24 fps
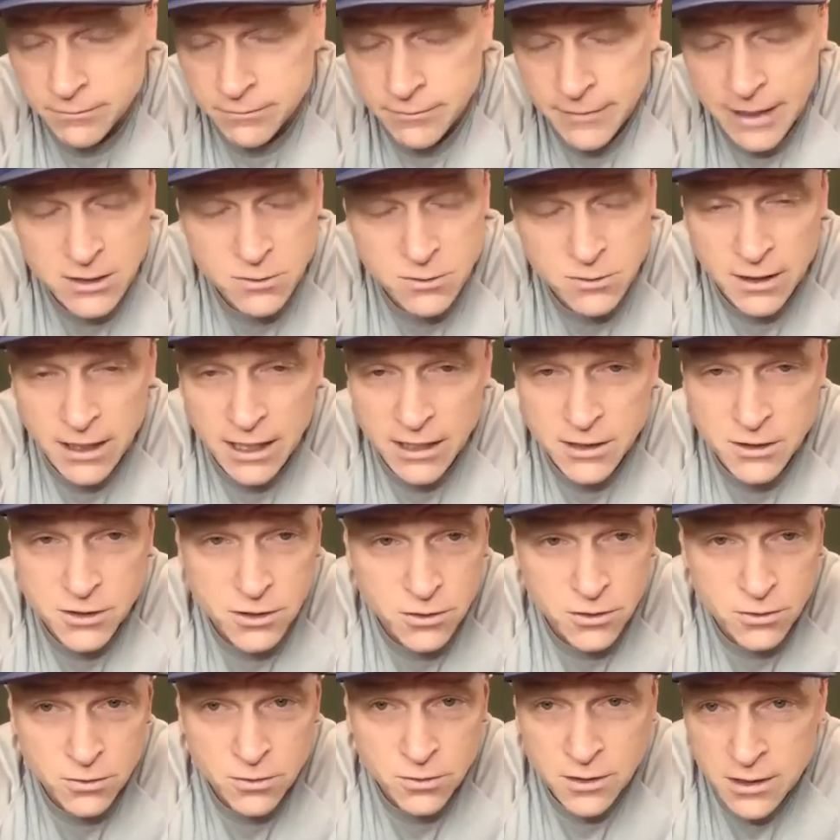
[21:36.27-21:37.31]
That's what I
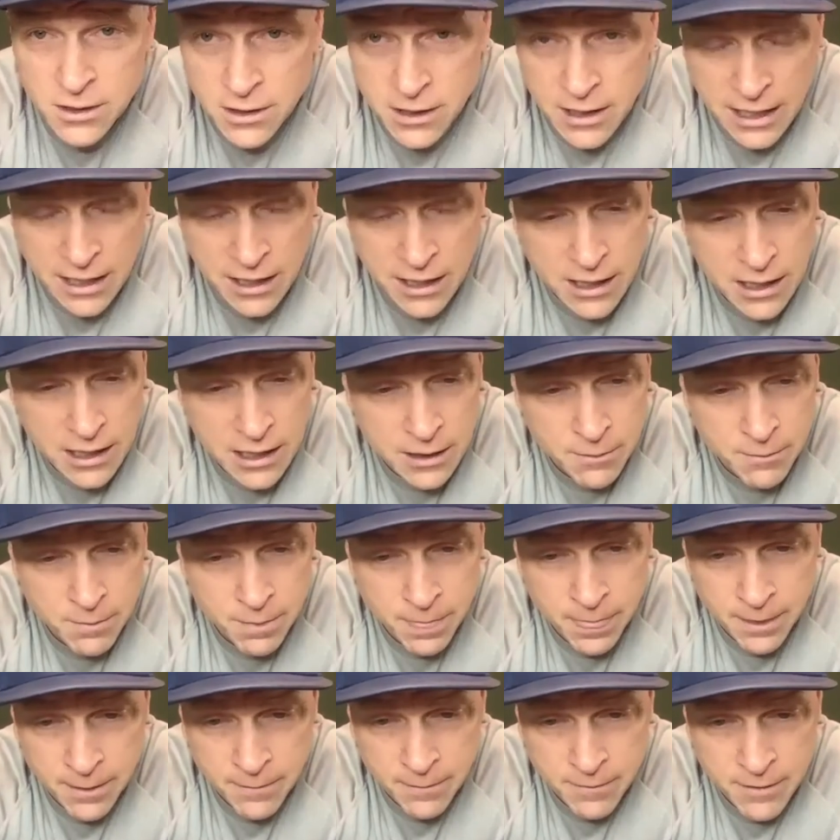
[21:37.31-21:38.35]
do, yeah.
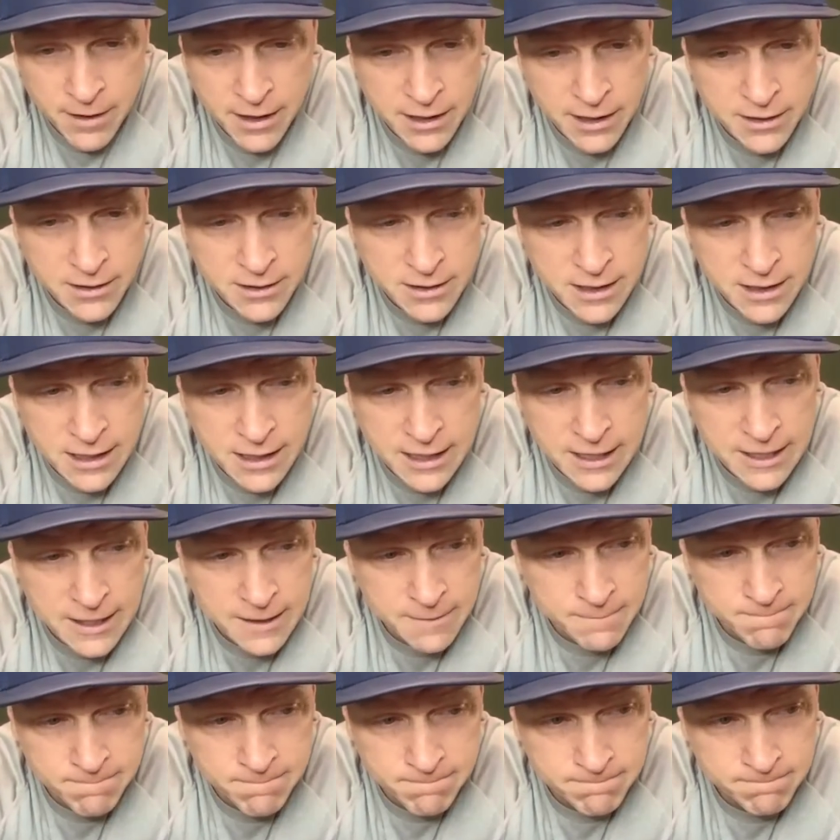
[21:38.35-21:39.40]
um, and
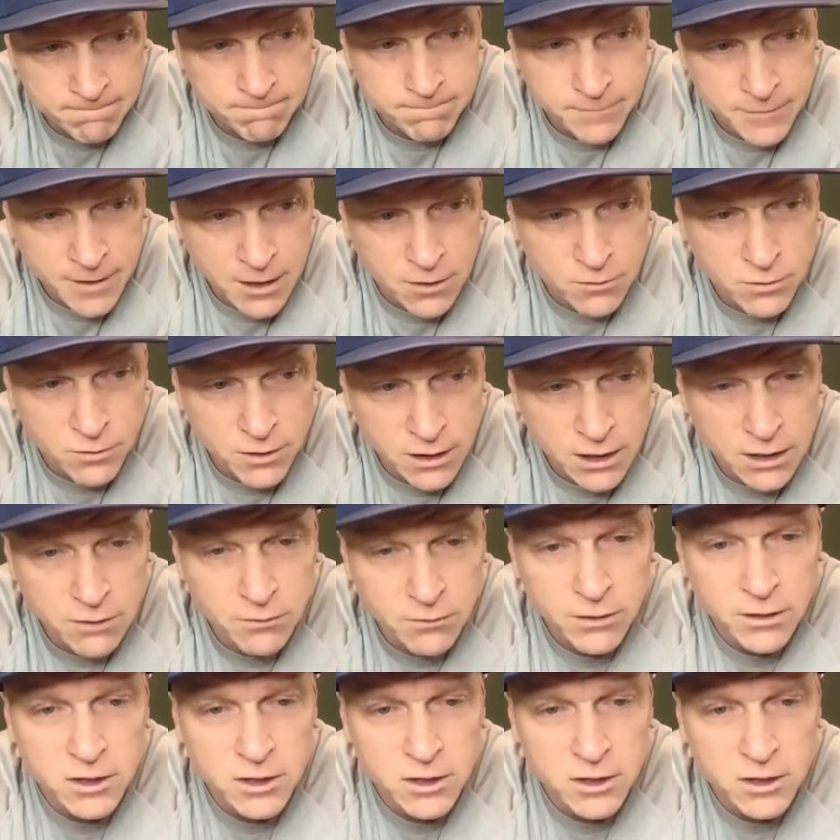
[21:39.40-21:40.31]
um, you know, really, really